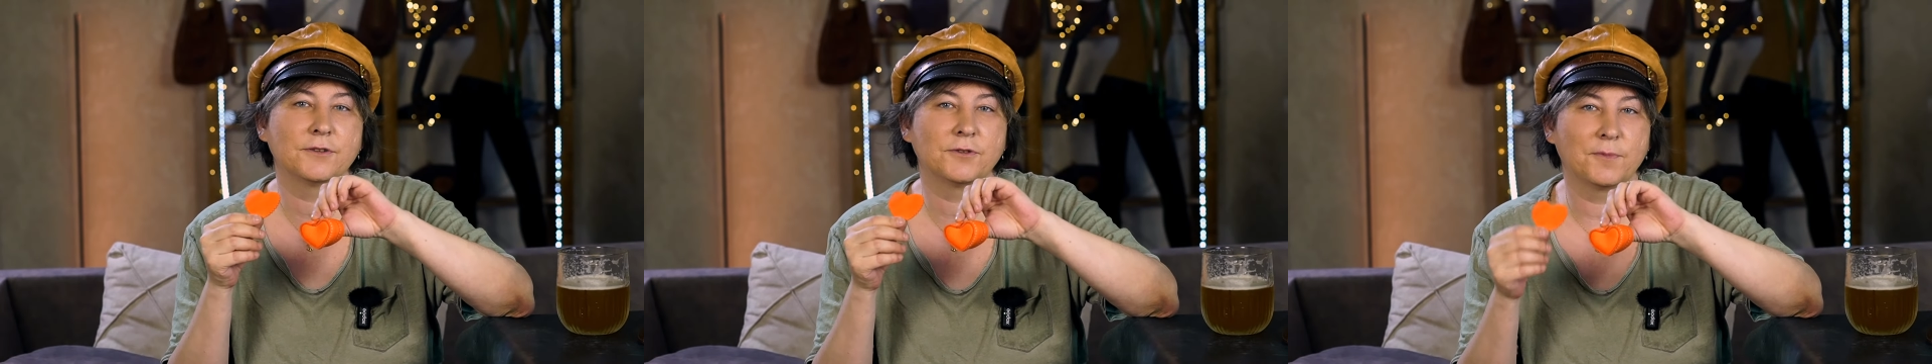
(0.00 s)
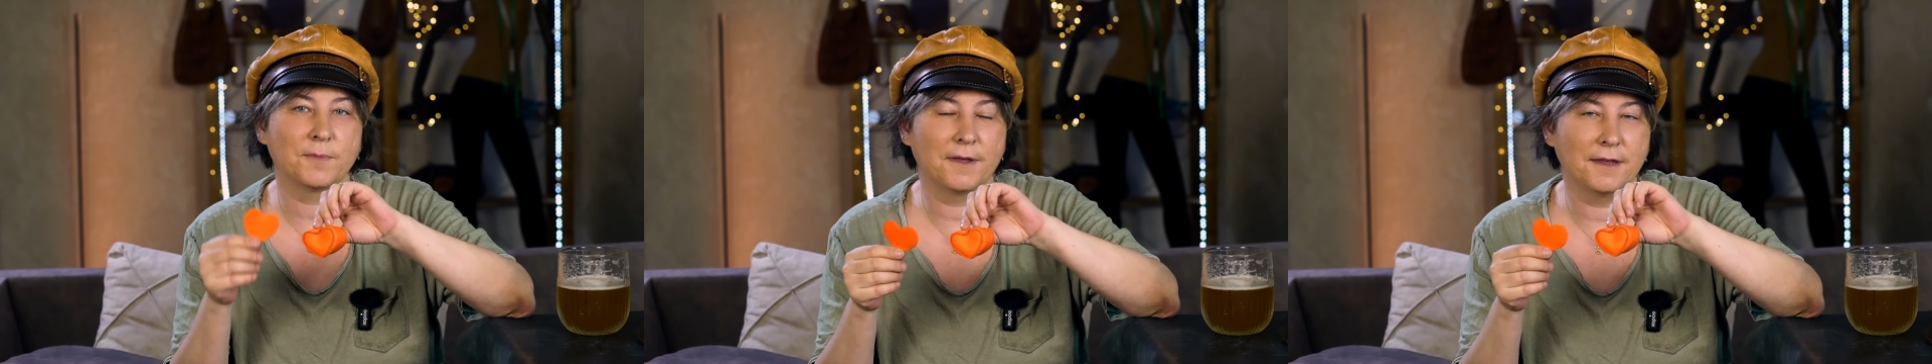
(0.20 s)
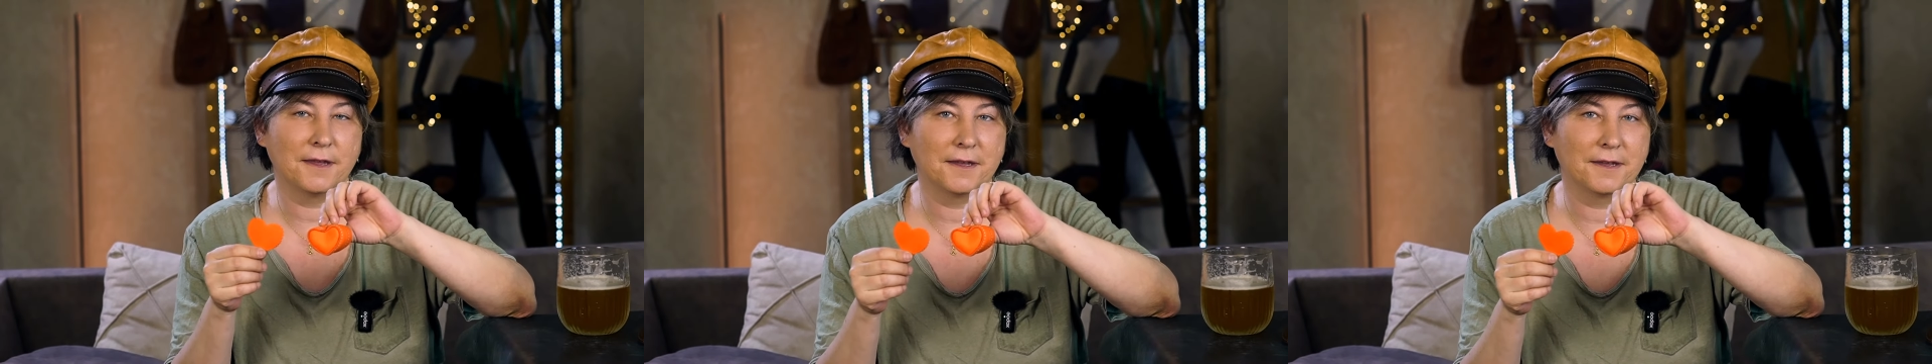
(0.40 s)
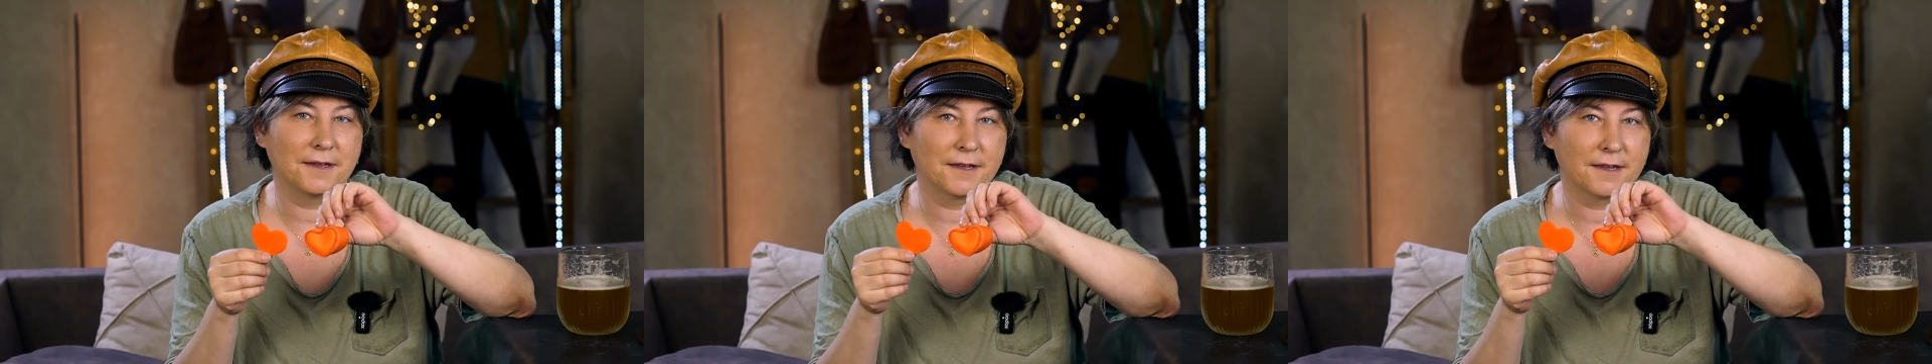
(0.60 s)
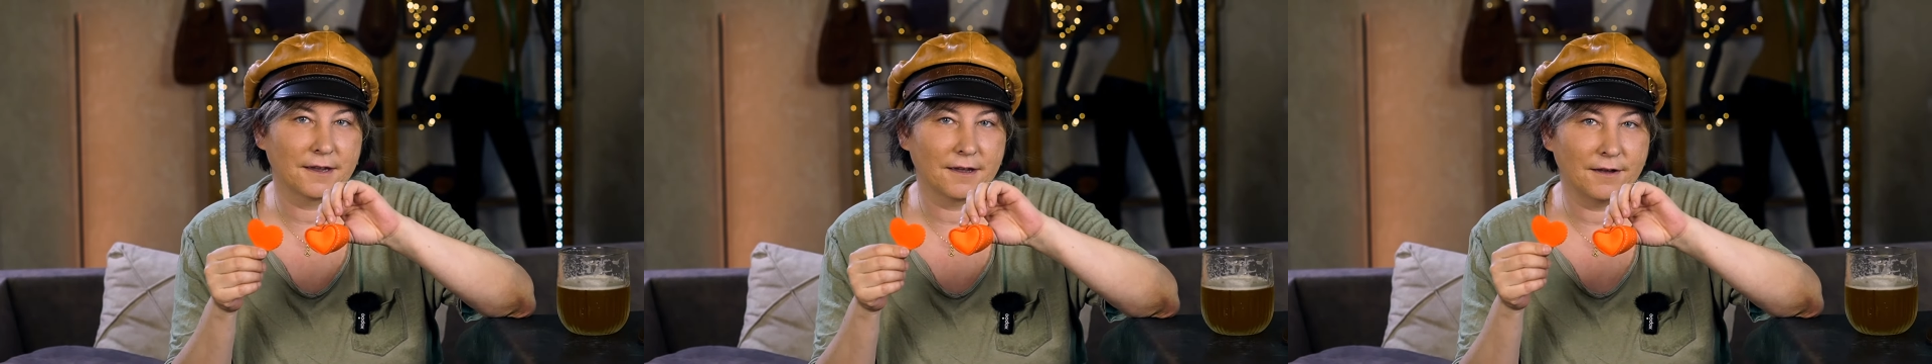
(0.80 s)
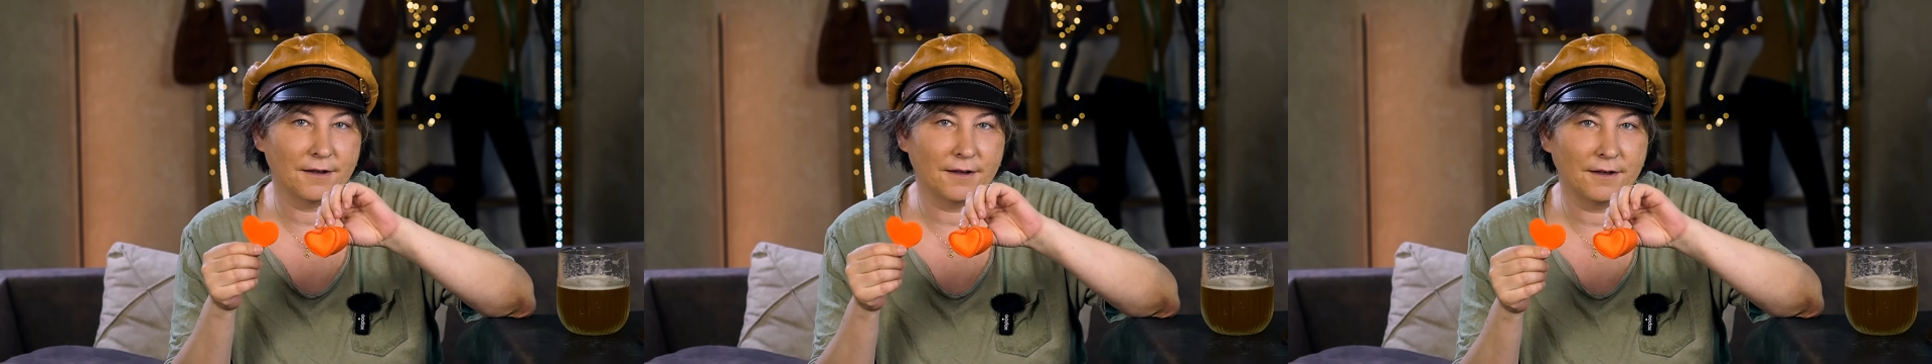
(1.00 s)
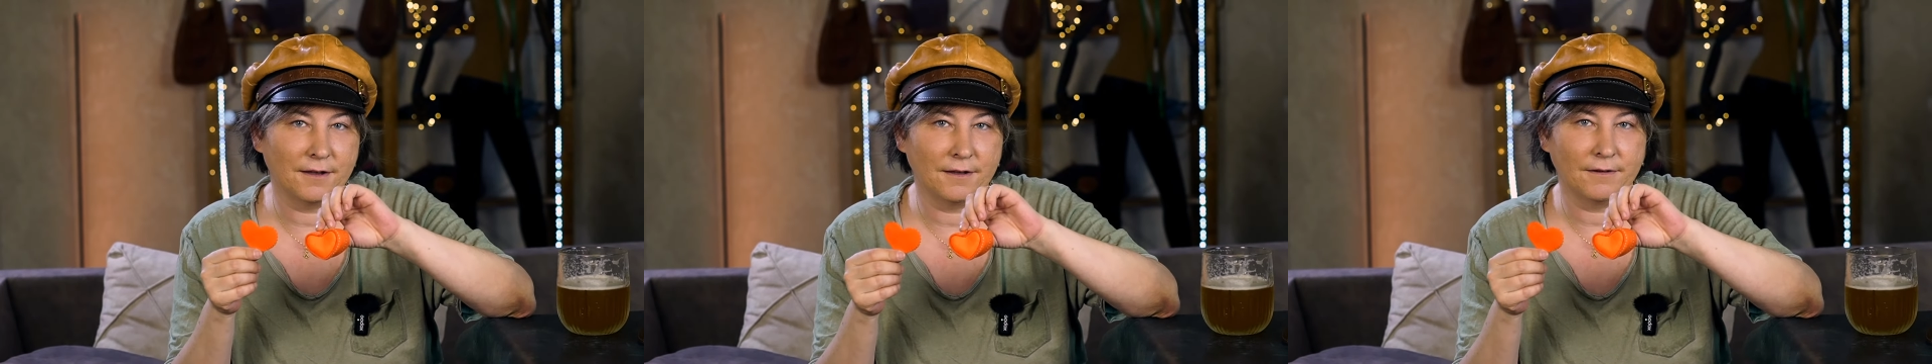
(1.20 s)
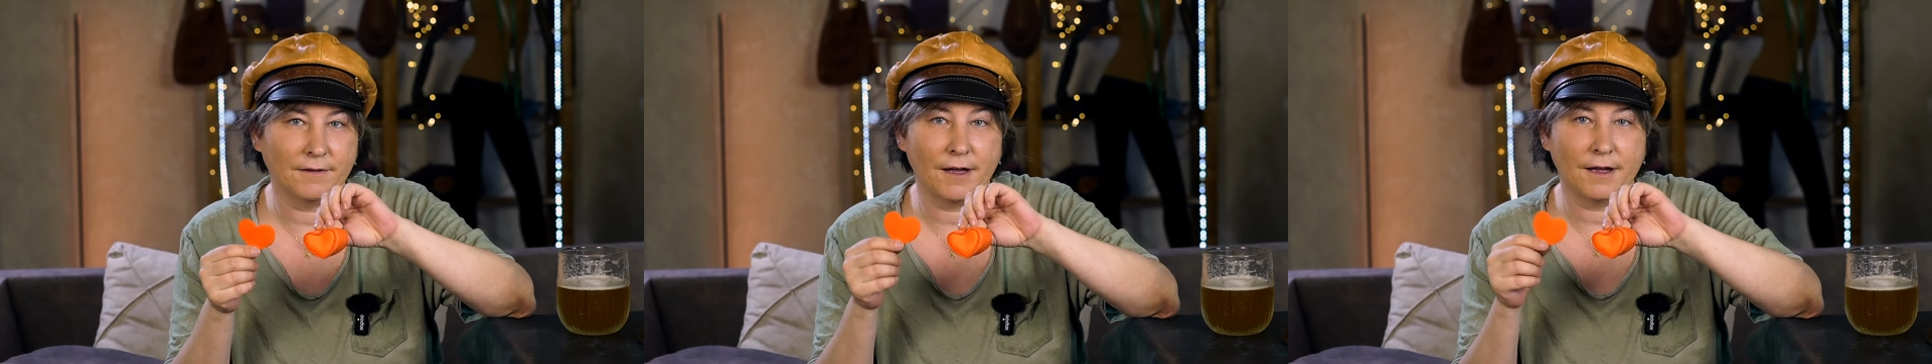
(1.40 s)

to make a